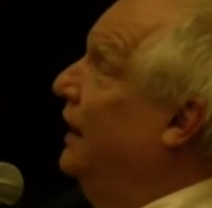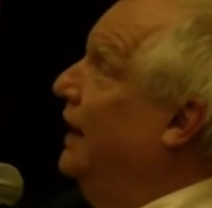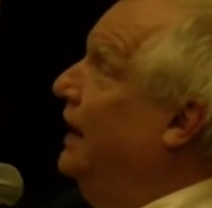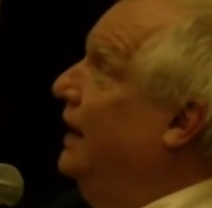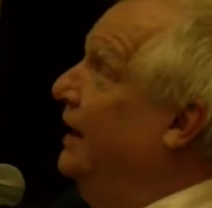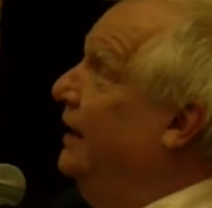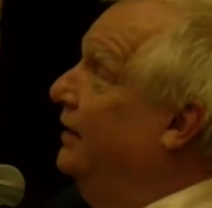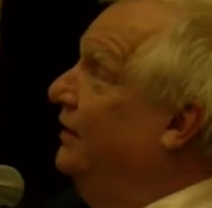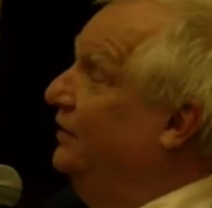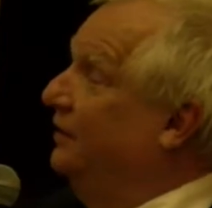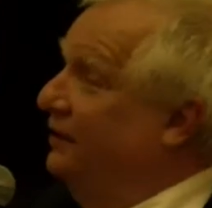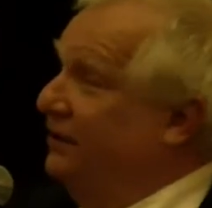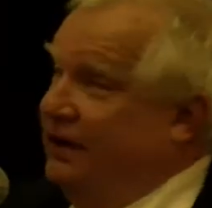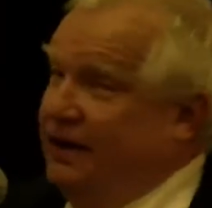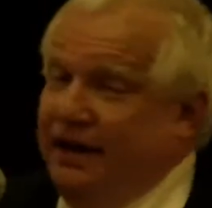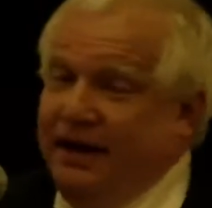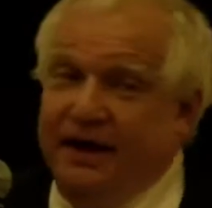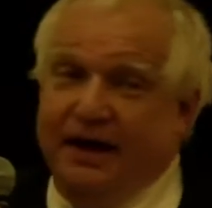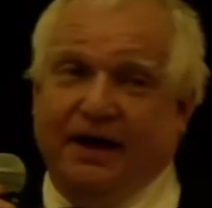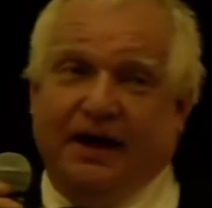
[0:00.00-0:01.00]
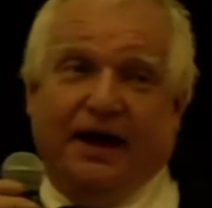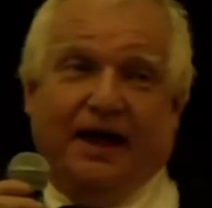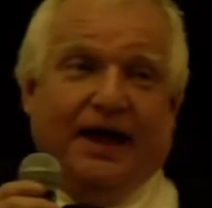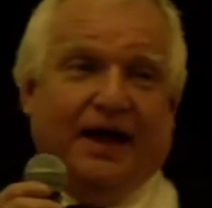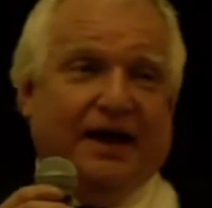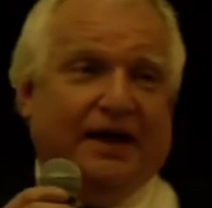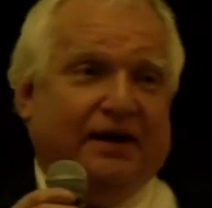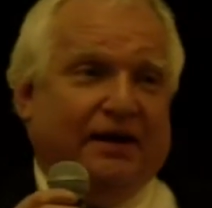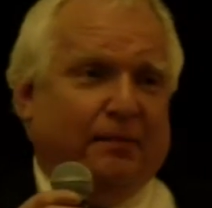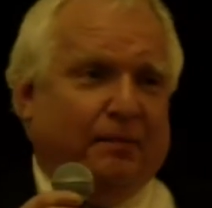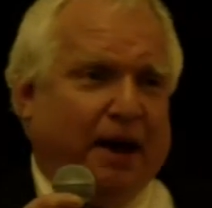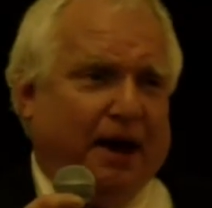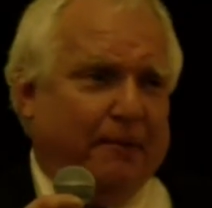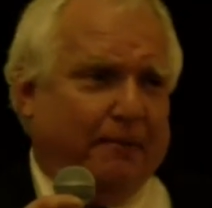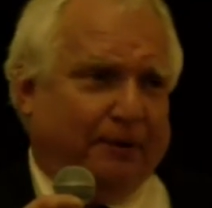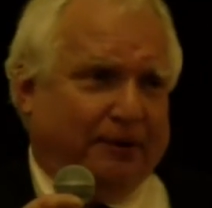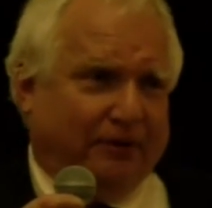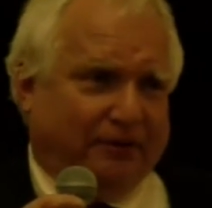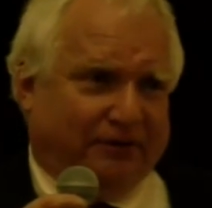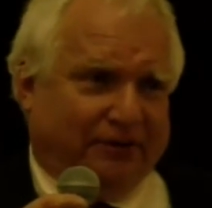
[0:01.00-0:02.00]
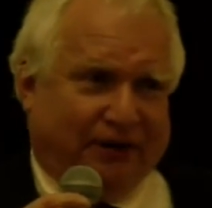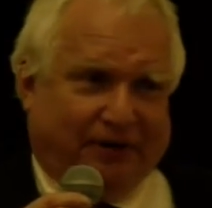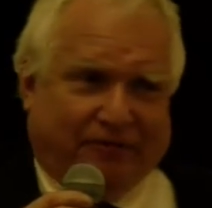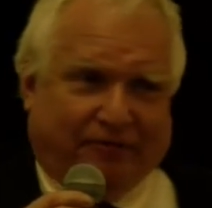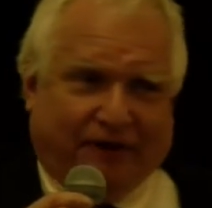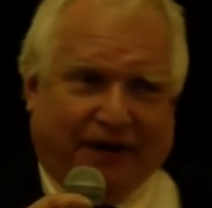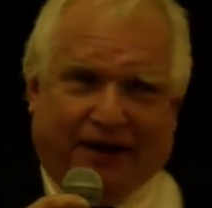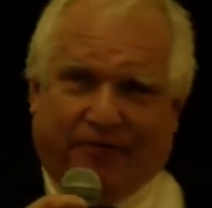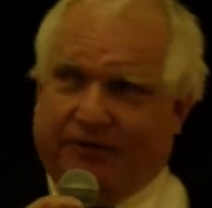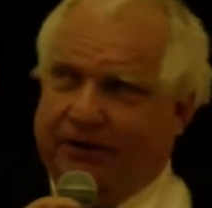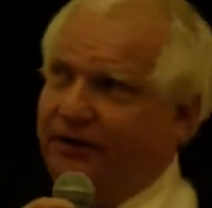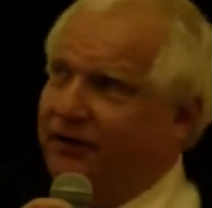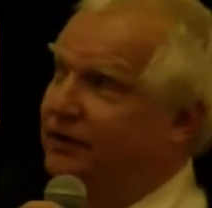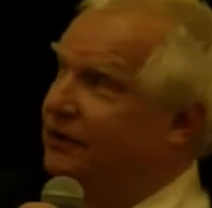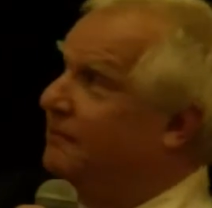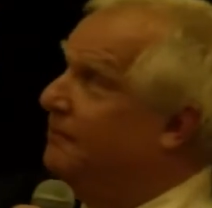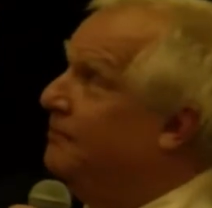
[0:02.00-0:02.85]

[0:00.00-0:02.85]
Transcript: age, and my personal favorite,